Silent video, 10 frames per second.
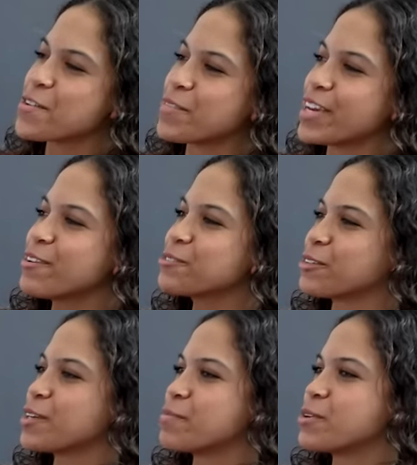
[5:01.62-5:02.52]
for me, it was
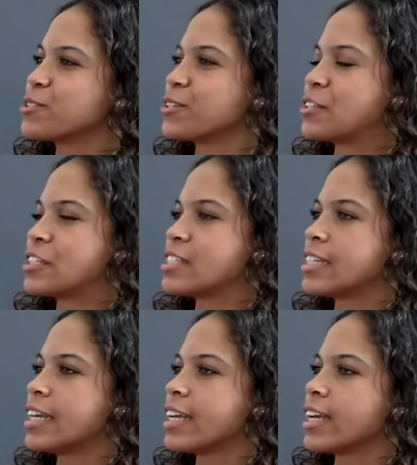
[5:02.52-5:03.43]
really emotional just
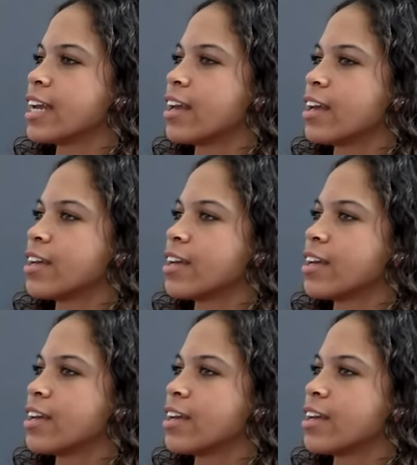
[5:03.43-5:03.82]
seeing